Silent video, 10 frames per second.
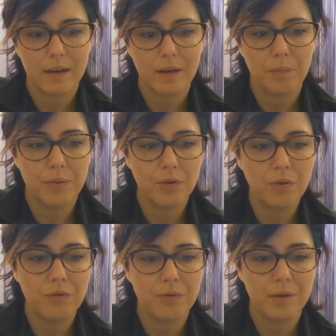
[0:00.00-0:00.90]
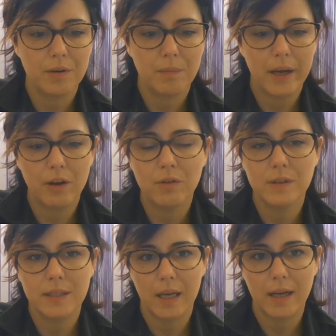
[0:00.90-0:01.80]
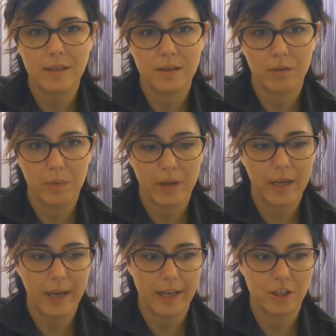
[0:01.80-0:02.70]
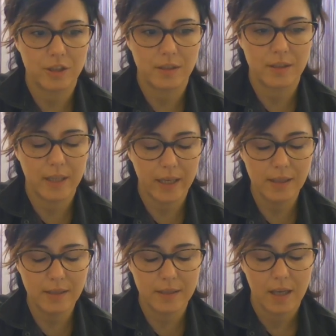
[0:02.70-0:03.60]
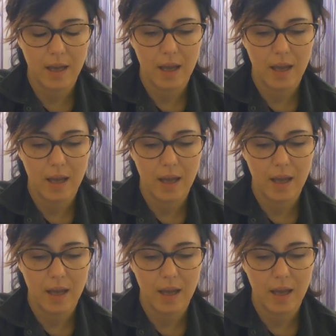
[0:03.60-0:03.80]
improve my own science communication skills,